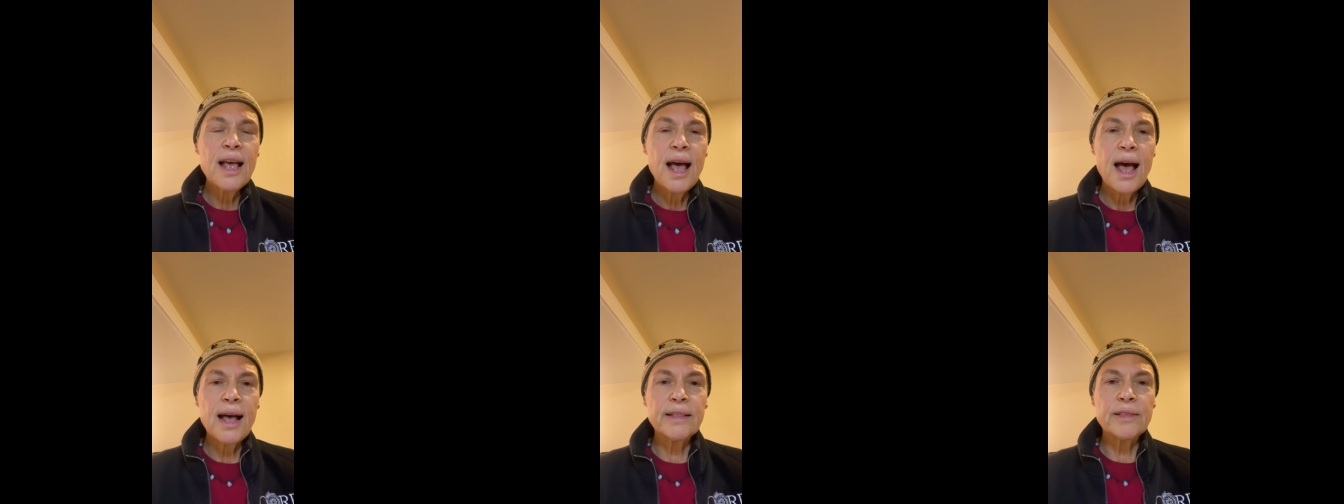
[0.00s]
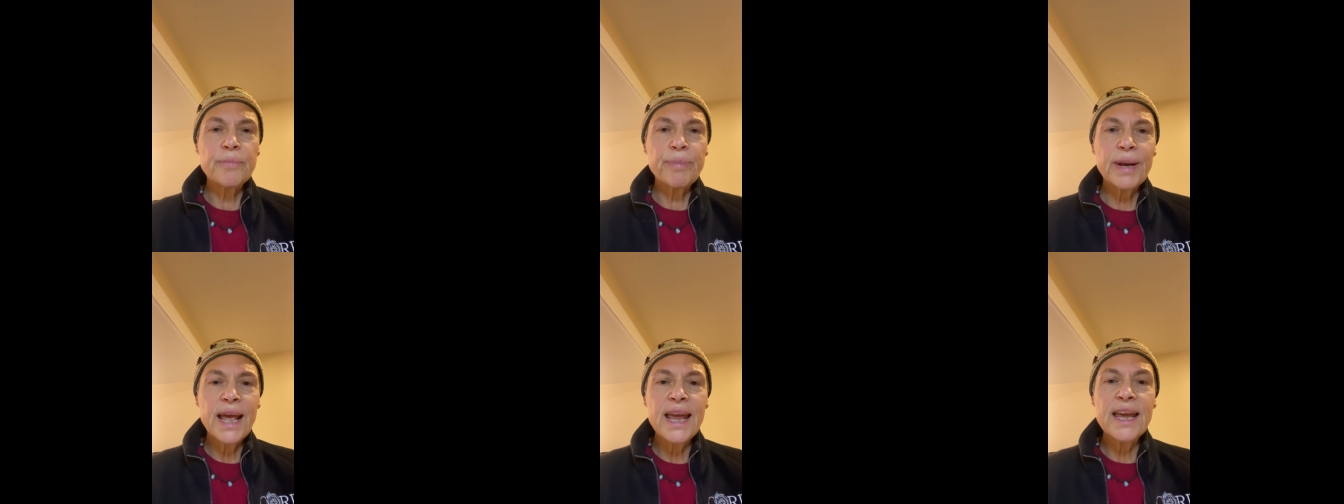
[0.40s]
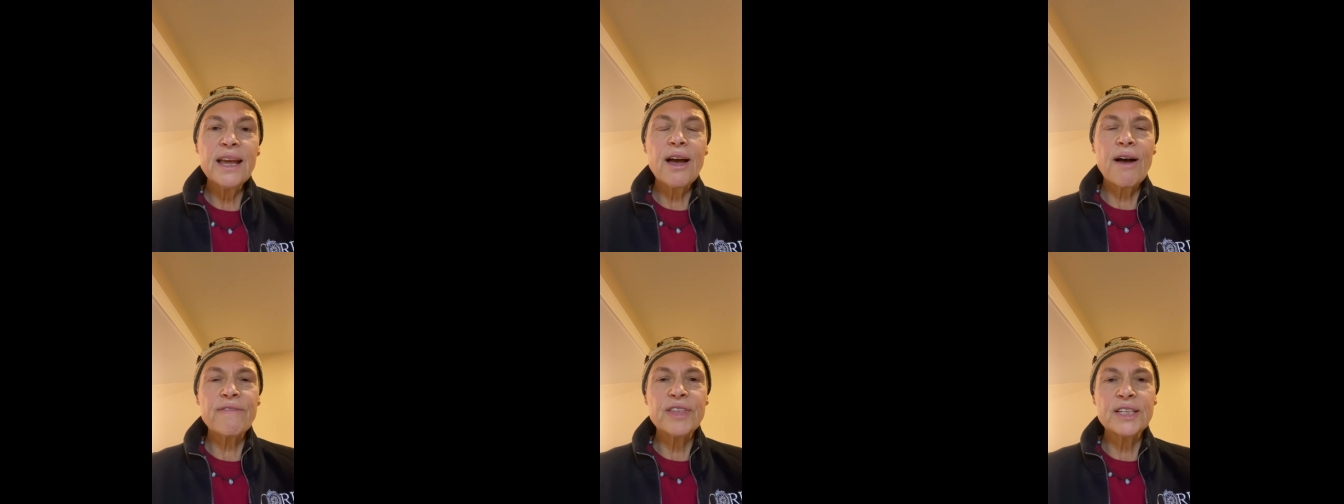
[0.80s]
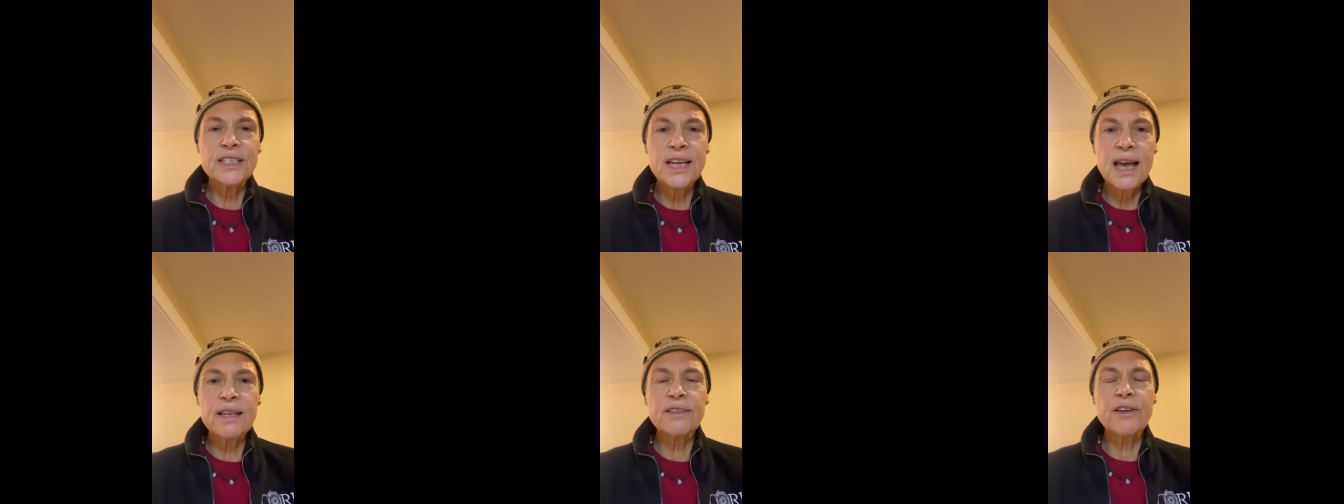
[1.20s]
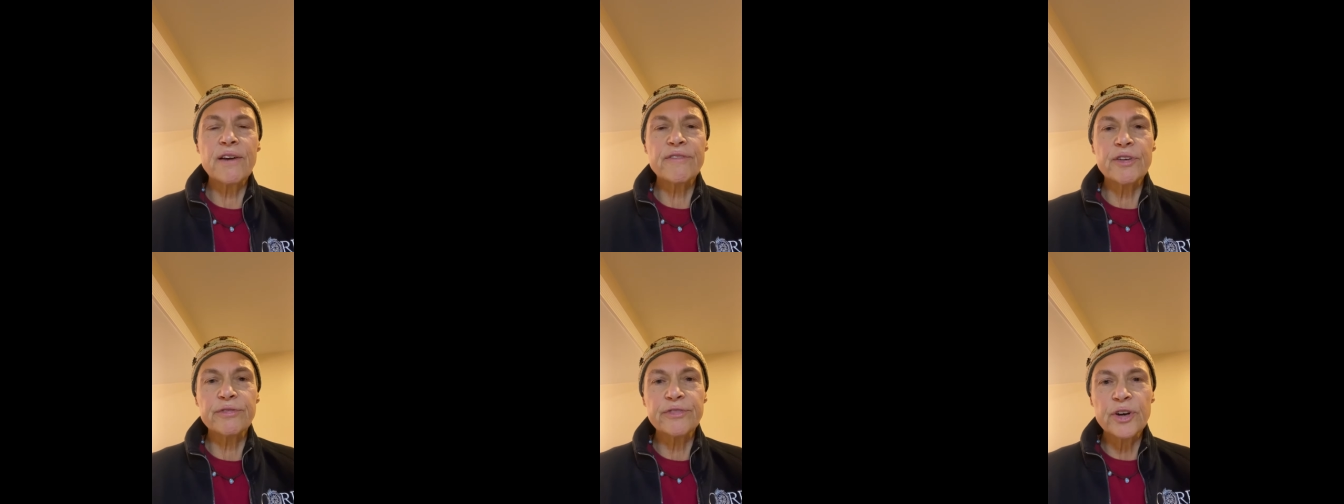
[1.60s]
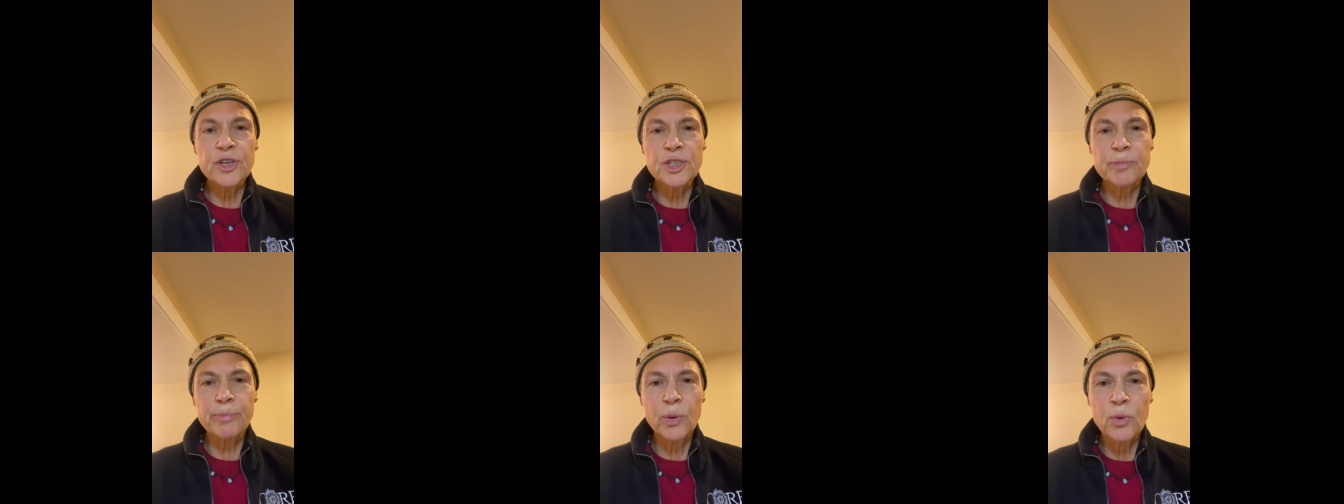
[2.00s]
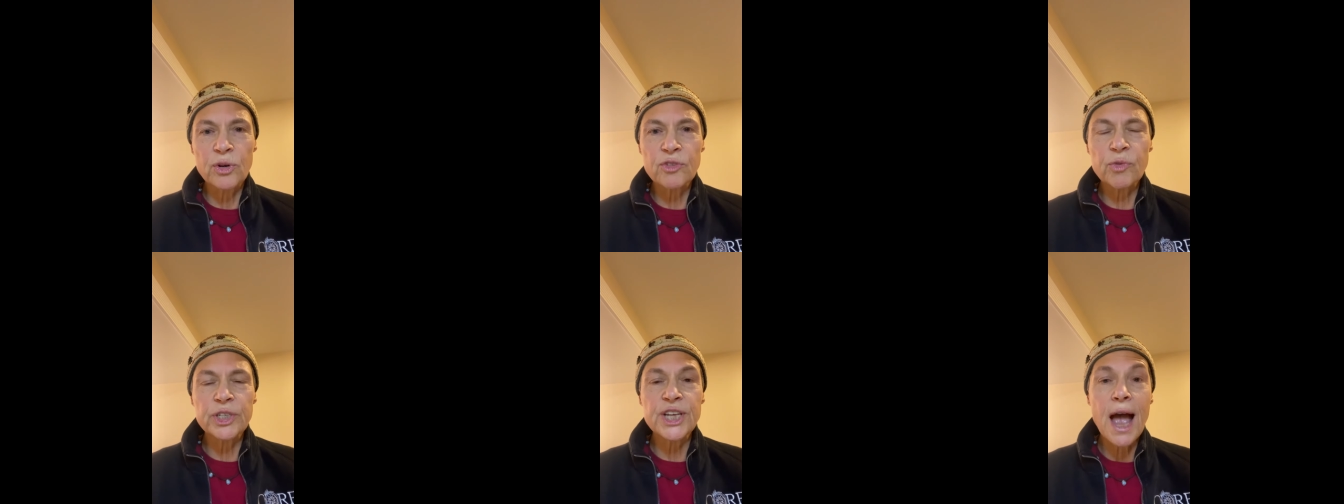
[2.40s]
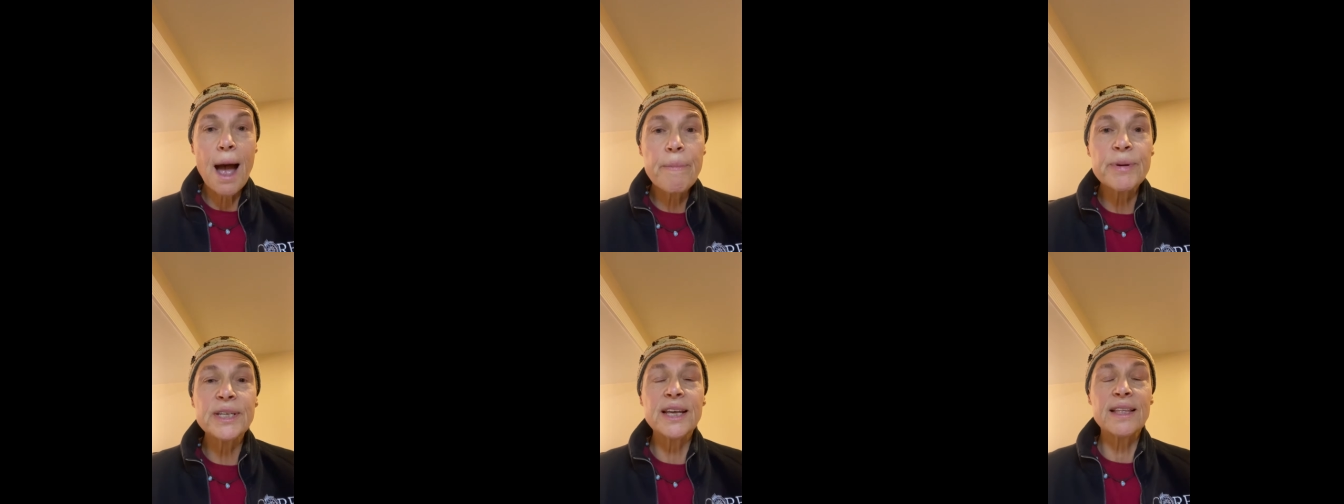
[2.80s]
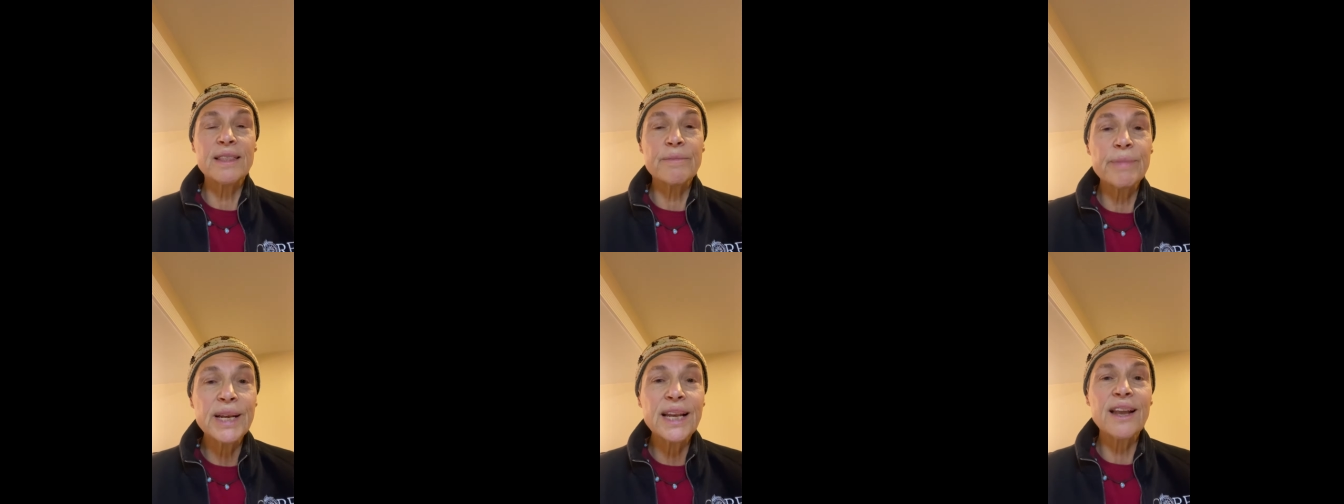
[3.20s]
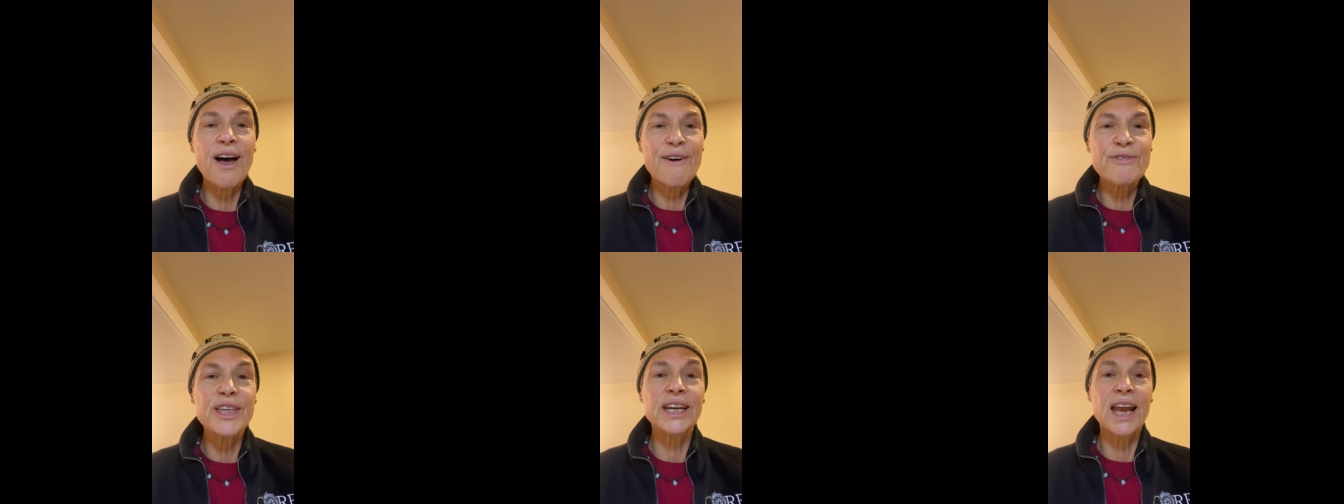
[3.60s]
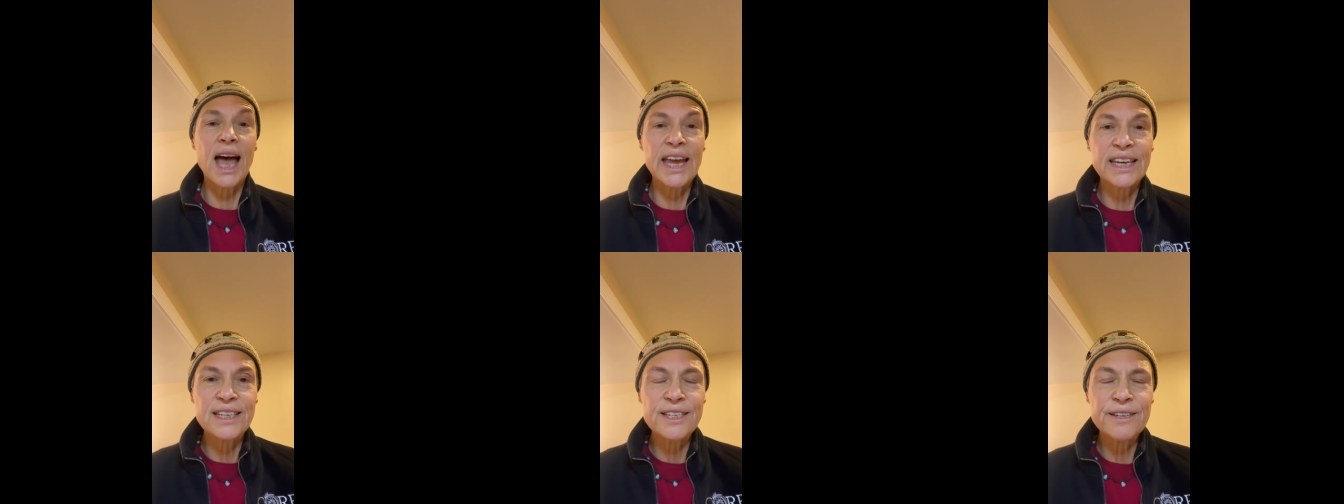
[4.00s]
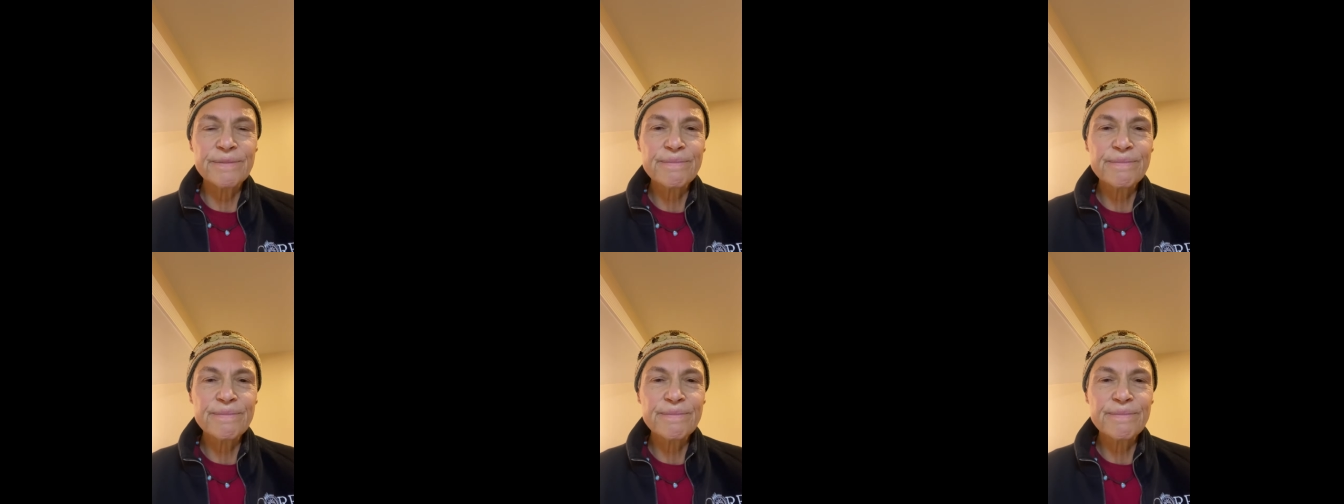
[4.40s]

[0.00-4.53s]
and the plague of the death of the firstborn, which happened in the middle of the night.